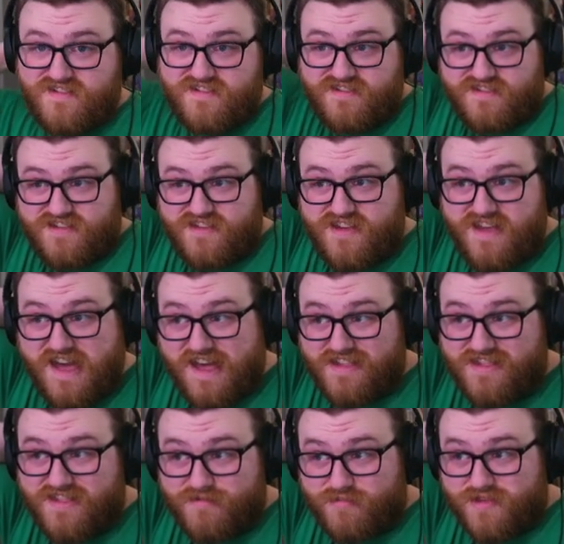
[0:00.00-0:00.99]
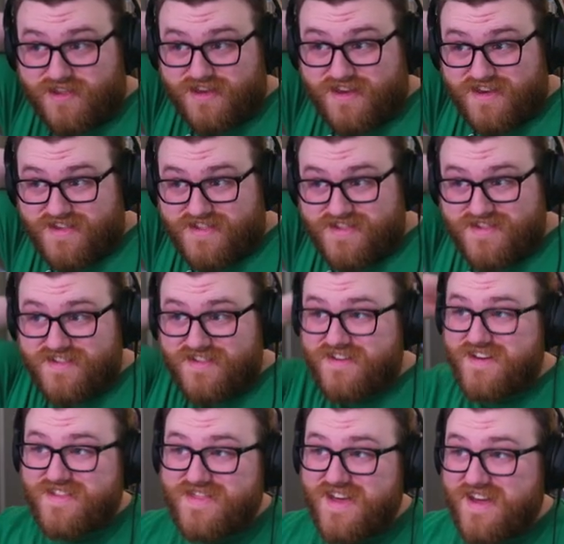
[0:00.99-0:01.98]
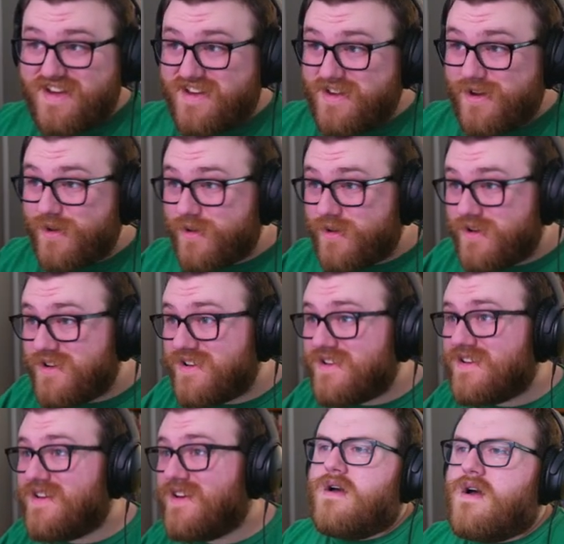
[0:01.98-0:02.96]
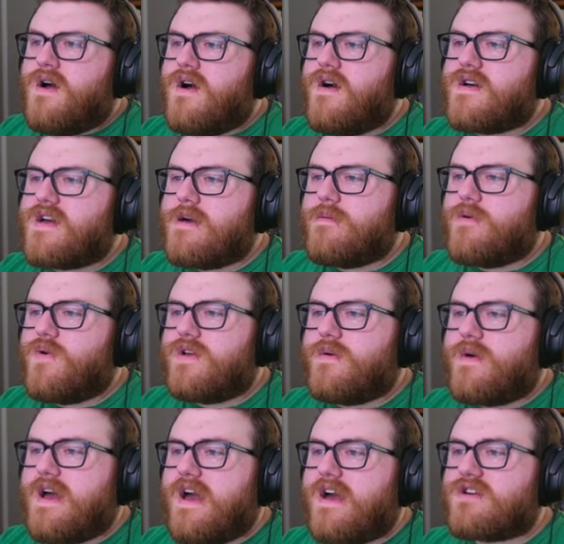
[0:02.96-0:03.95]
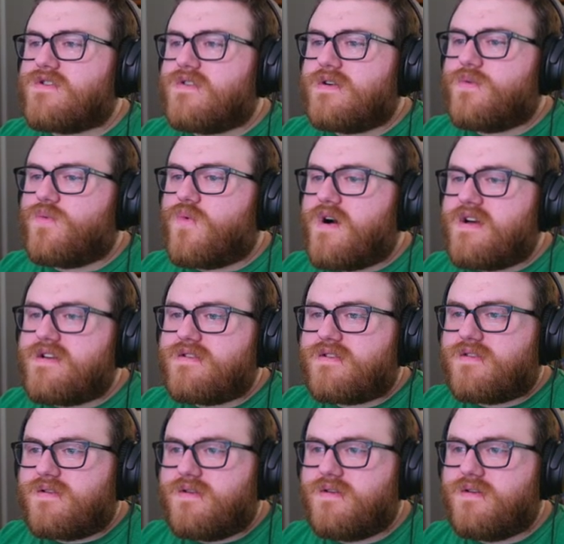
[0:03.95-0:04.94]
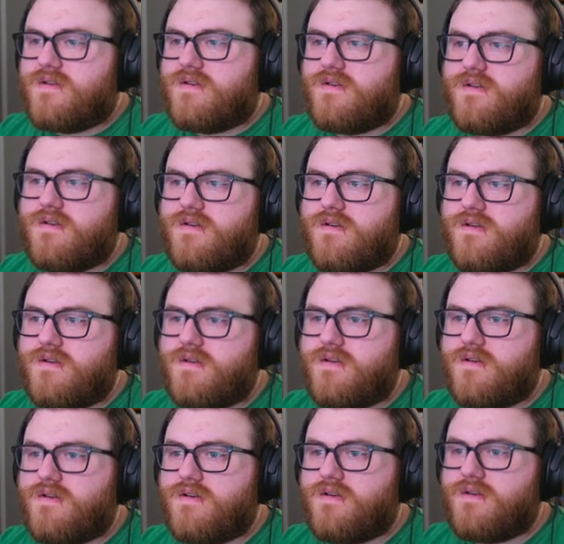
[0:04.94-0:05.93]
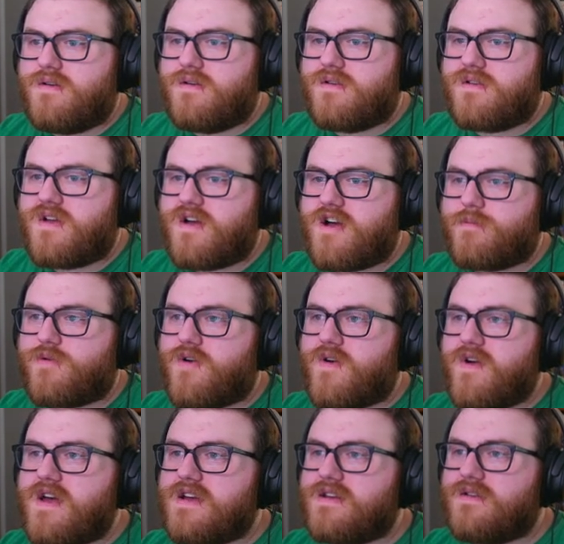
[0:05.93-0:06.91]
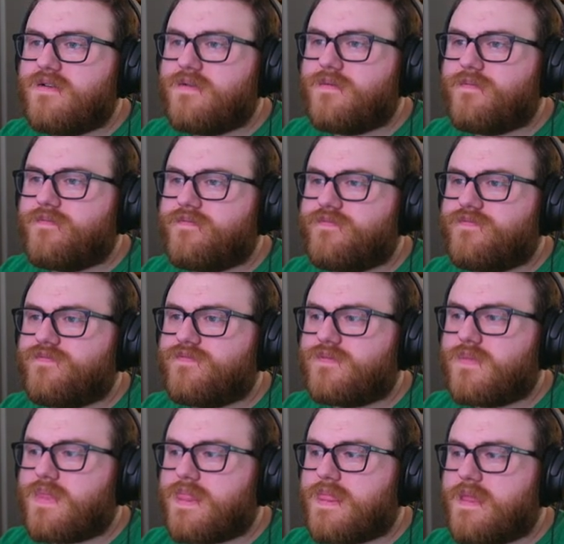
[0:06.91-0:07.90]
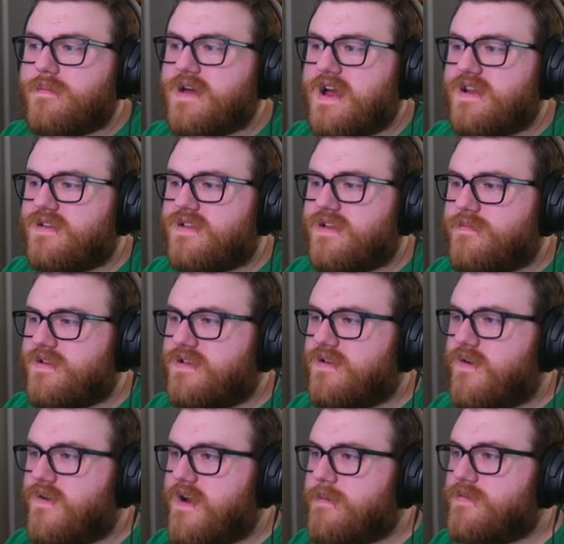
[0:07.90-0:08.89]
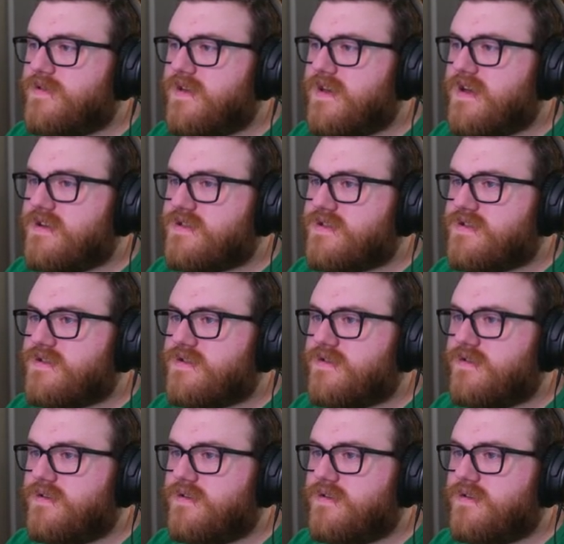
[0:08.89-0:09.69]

Yes, please, and thank you? Okay, but what do I actually want to upgrade? I'm kind of tempted to grab this.